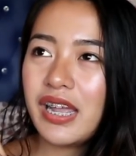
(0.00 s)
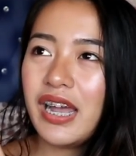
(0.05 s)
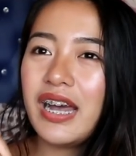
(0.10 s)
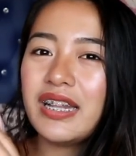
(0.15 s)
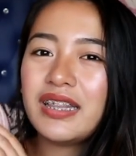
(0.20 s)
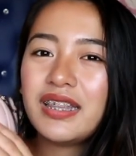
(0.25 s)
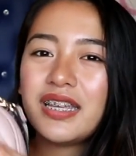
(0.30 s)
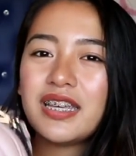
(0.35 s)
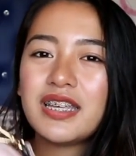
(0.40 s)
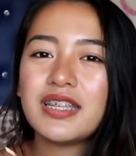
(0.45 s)

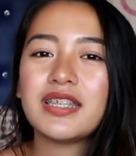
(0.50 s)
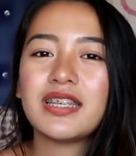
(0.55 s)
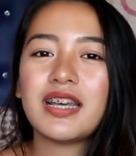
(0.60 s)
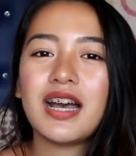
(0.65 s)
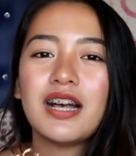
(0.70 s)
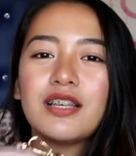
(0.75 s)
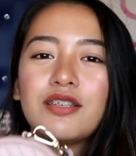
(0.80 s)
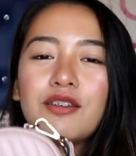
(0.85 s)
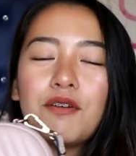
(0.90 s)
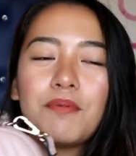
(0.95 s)
at ease
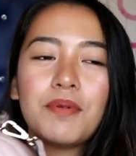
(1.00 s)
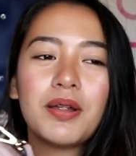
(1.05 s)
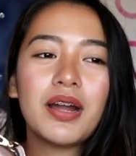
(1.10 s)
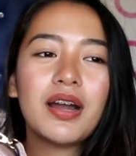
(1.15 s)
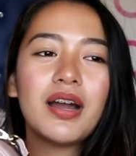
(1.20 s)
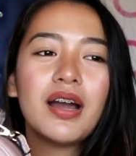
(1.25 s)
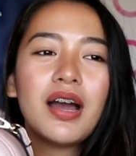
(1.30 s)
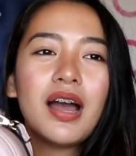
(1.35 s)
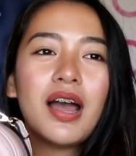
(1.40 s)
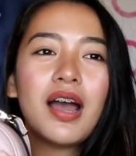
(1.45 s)
ka.
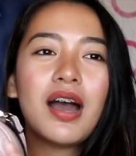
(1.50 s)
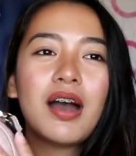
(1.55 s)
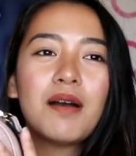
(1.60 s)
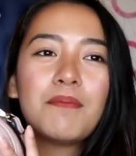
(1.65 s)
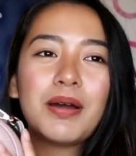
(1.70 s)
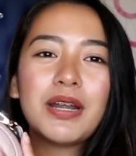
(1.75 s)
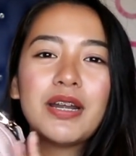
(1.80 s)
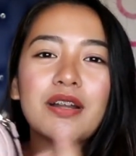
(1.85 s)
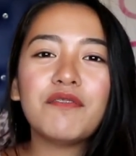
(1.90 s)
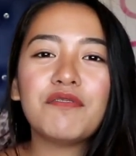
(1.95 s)
Sobrang
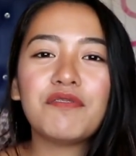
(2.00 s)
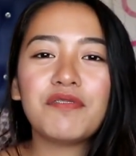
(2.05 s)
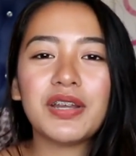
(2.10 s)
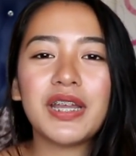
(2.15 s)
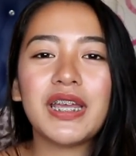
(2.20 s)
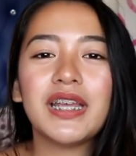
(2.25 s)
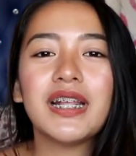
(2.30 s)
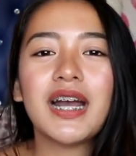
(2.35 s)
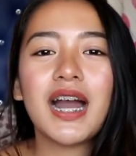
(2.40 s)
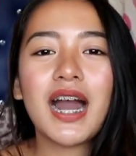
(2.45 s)
parang
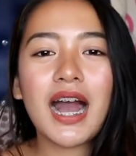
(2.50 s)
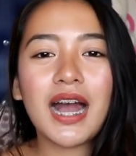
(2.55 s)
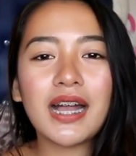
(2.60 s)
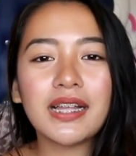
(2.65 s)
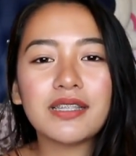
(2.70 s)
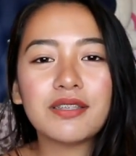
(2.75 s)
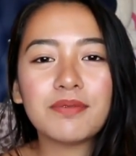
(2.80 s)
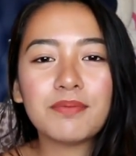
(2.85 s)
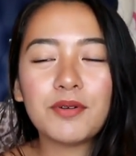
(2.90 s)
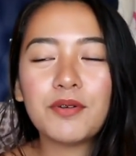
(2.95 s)
free ng
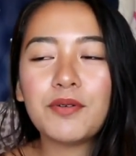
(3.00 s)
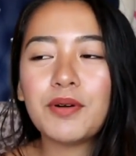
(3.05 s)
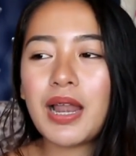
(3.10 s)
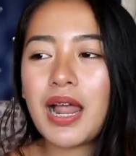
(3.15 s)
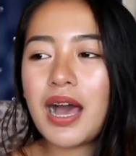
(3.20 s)
hands mo.